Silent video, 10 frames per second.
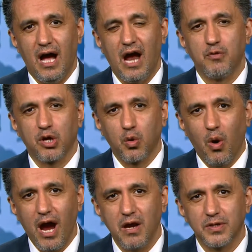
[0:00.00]
and
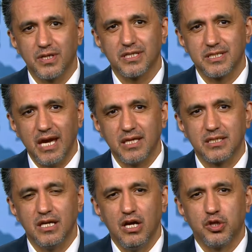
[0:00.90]
requires
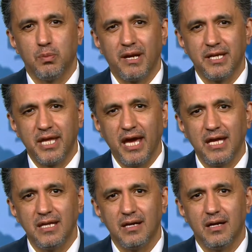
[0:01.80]
states to
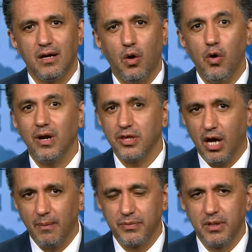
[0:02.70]
maintain or
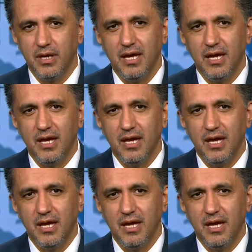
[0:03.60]
adopt